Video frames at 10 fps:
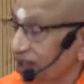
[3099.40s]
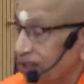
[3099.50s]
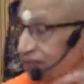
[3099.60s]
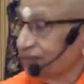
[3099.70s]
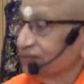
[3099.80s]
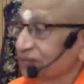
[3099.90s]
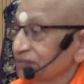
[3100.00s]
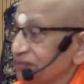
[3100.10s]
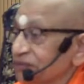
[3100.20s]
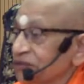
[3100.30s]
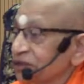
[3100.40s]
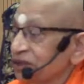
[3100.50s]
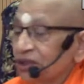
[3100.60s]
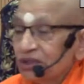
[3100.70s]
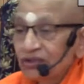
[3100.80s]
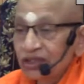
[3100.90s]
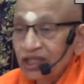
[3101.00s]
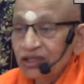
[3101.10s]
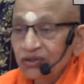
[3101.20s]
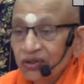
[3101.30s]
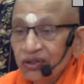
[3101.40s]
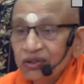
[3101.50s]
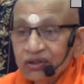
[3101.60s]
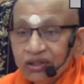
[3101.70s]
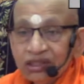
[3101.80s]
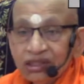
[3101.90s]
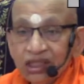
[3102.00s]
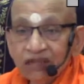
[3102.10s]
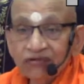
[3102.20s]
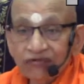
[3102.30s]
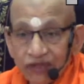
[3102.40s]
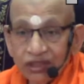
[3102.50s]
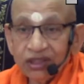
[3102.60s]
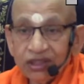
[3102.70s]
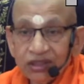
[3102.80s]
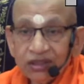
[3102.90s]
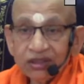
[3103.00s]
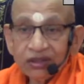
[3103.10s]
else. So that is called self-effulgence,